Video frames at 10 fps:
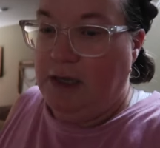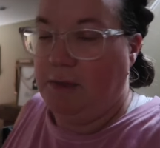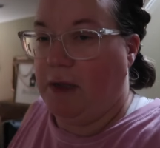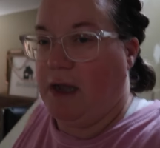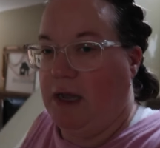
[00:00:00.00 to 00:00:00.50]

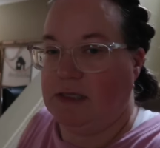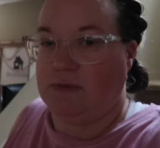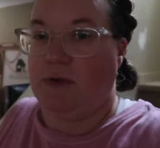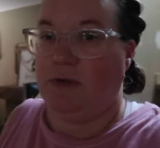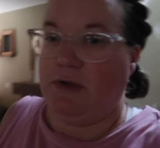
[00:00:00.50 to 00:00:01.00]
My eyes
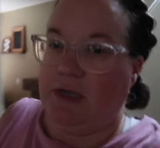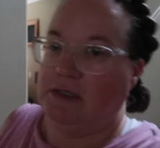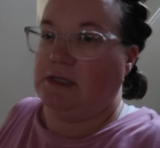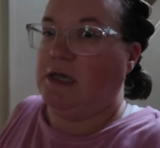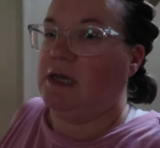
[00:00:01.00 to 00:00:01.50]
are going
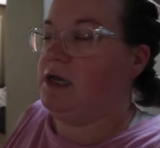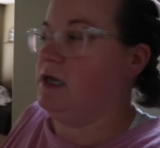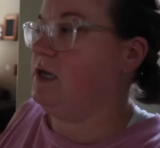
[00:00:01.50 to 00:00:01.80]
crazy.